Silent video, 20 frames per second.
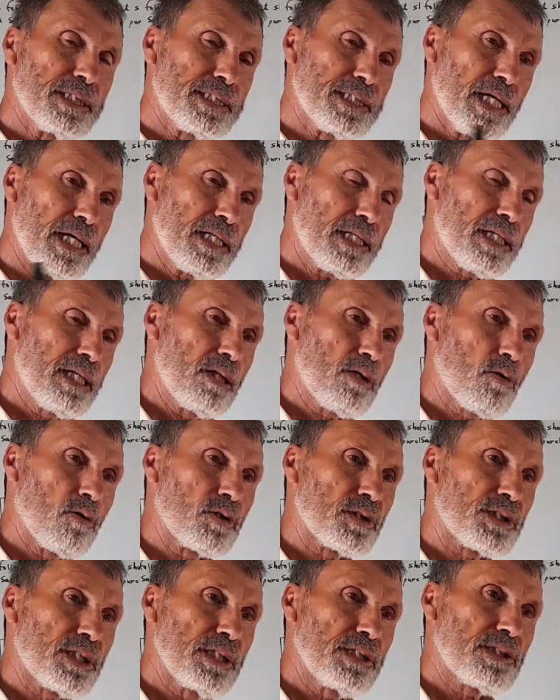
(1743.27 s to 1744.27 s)
circle
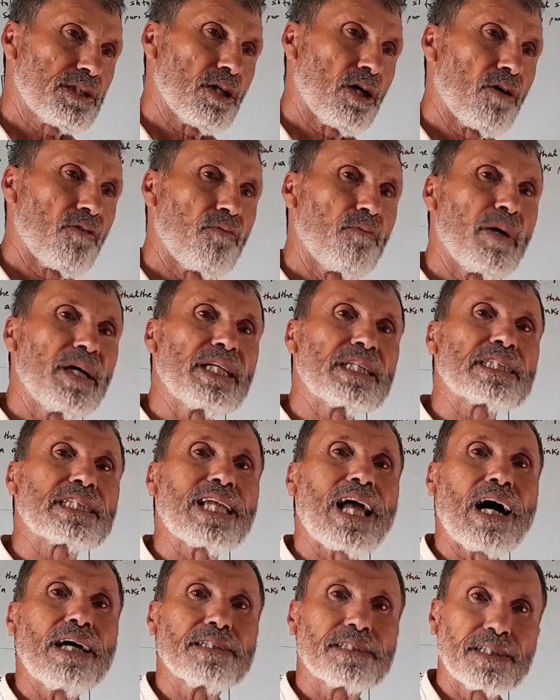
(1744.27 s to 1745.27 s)
consists of many
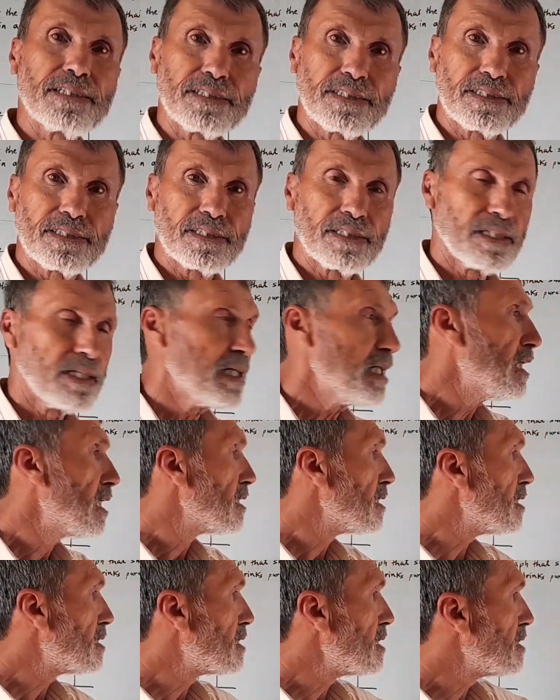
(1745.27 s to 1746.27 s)
slices.
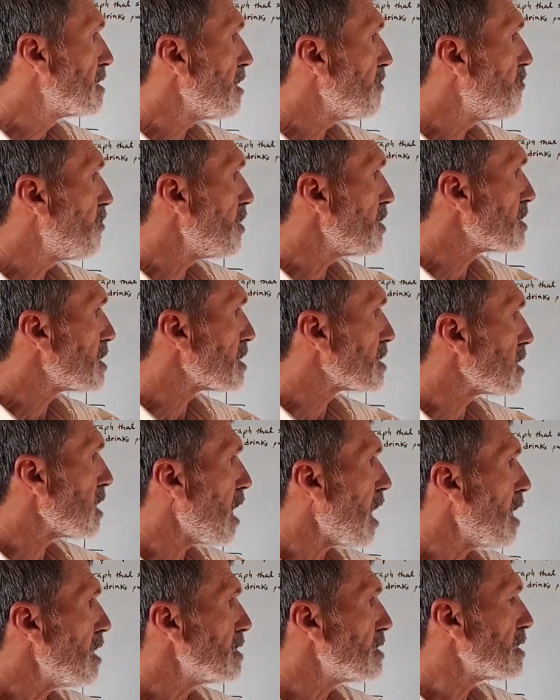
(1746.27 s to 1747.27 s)
This is the first
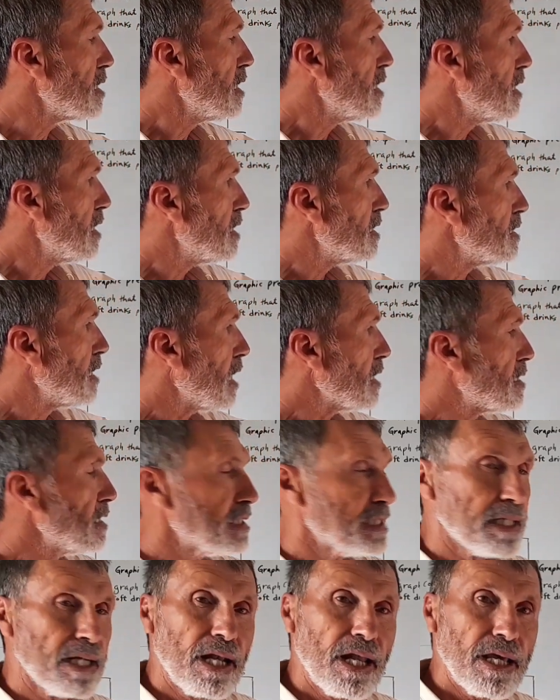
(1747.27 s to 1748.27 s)
slice that
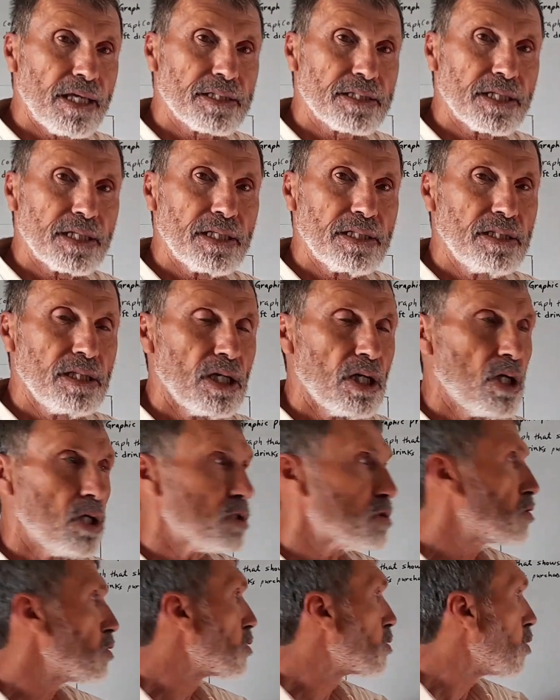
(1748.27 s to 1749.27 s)
is related
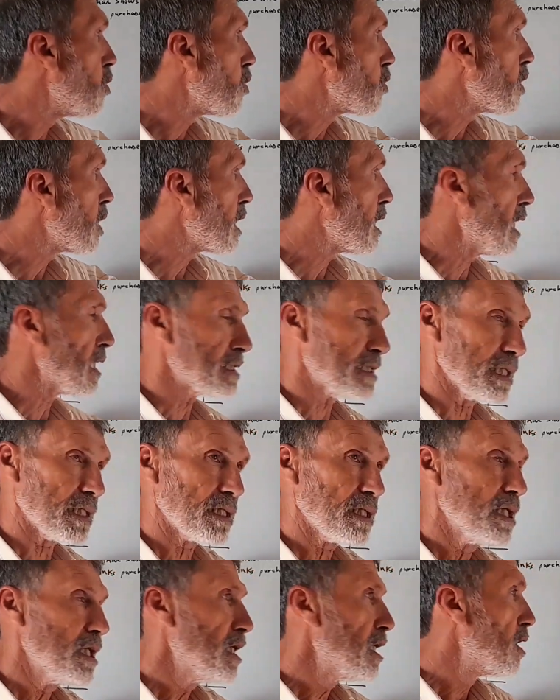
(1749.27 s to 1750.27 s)
to co-classic,
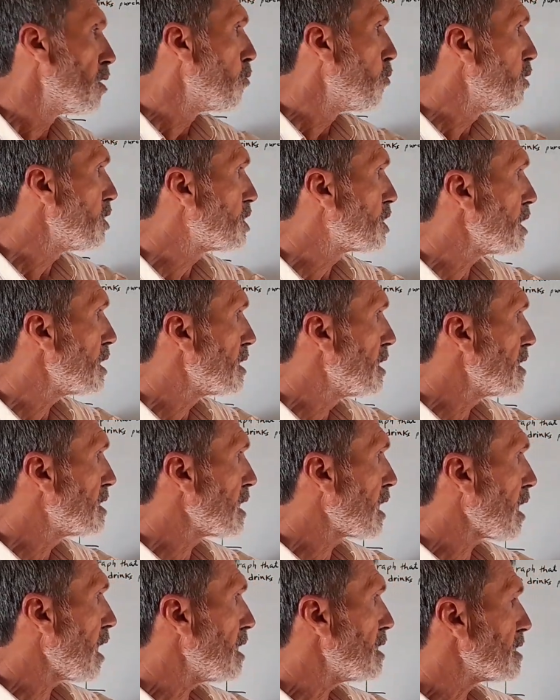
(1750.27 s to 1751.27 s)
which this
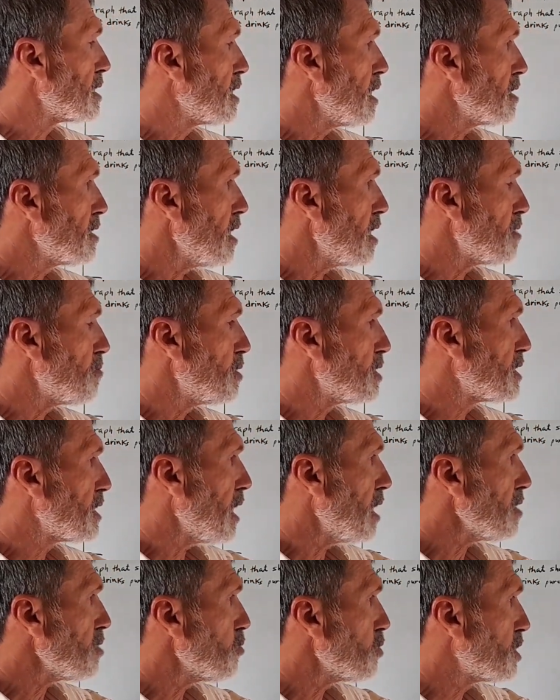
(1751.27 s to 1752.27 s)
is
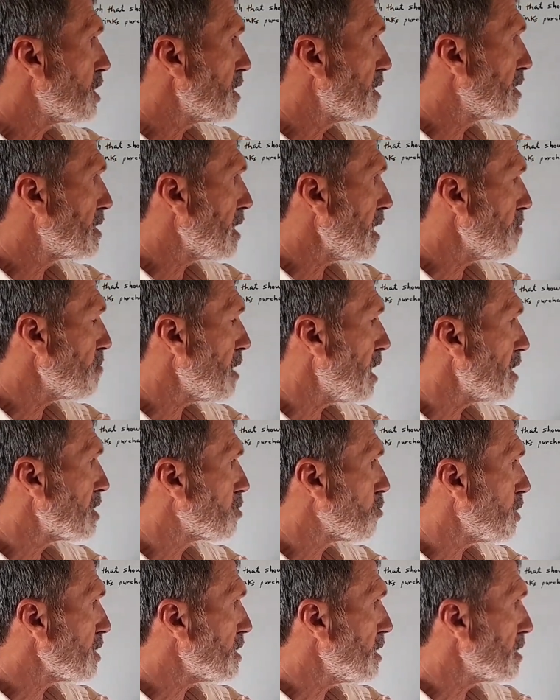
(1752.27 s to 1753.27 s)
38%, which is the same as
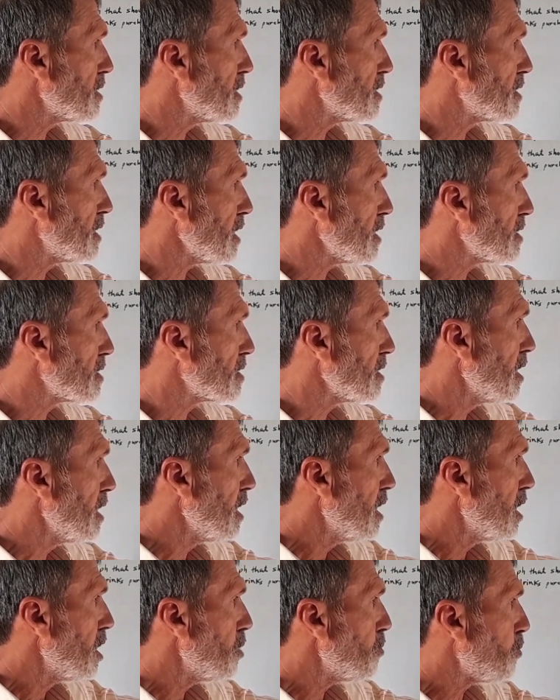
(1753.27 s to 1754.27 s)

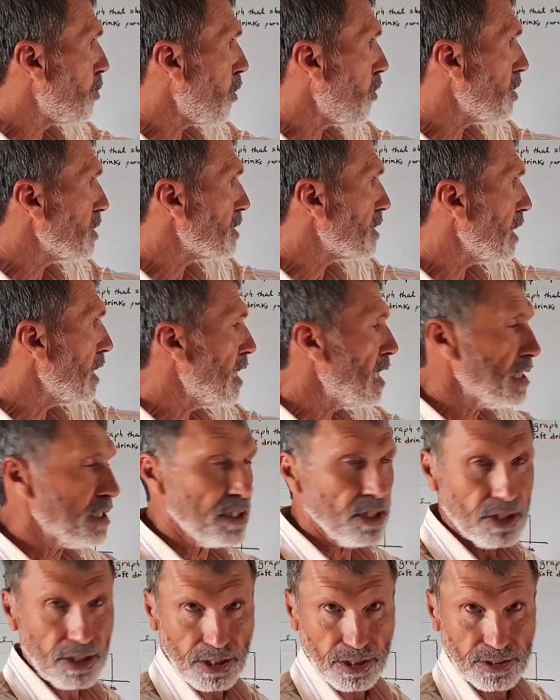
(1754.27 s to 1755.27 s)
136.8
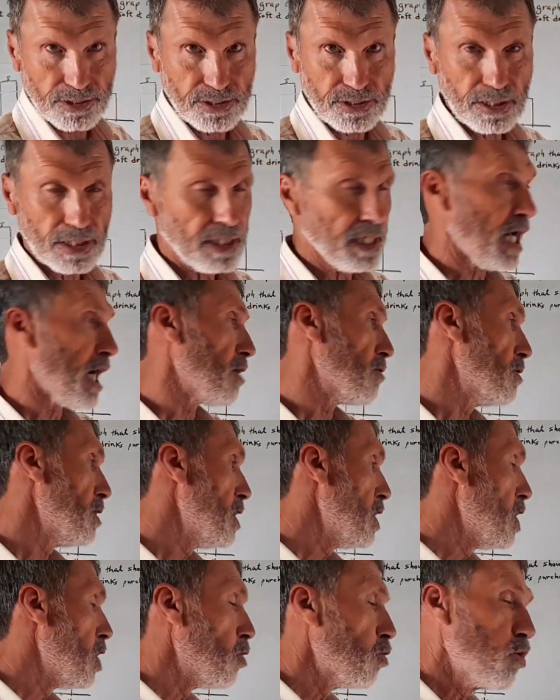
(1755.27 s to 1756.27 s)
degrees. Now,
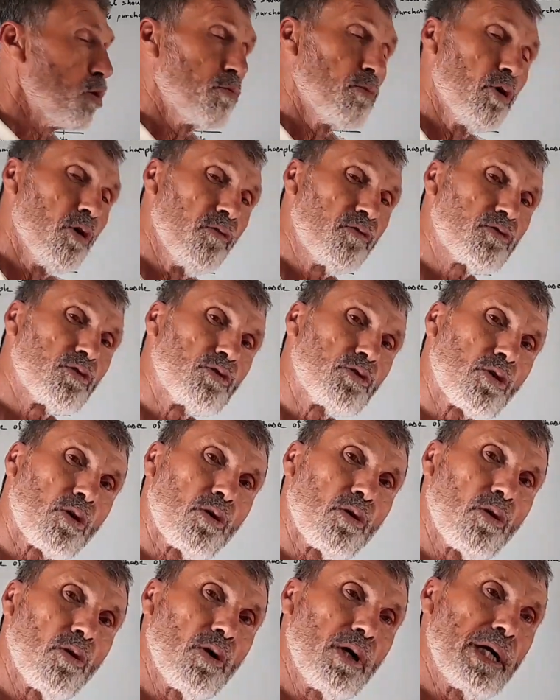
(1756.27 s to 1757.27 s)
we move to
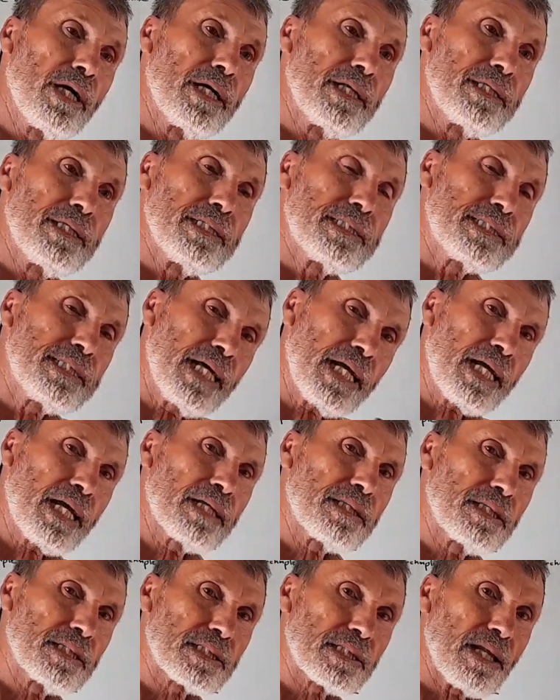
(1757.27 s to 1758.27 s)
draw the
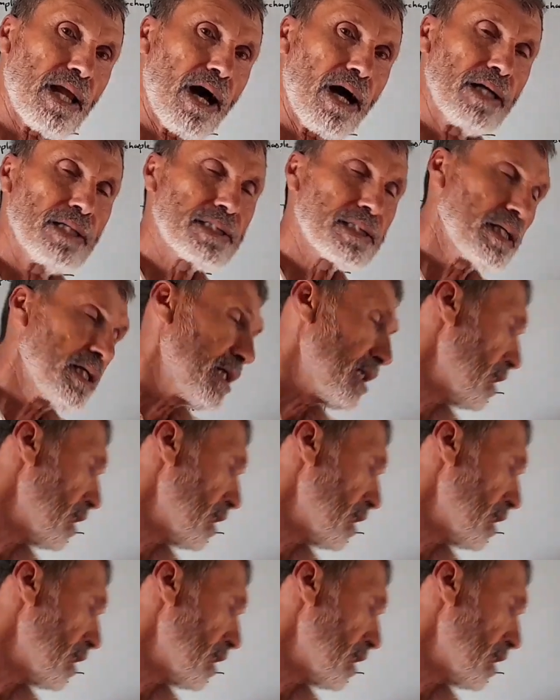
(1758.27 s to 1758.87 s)
second slice,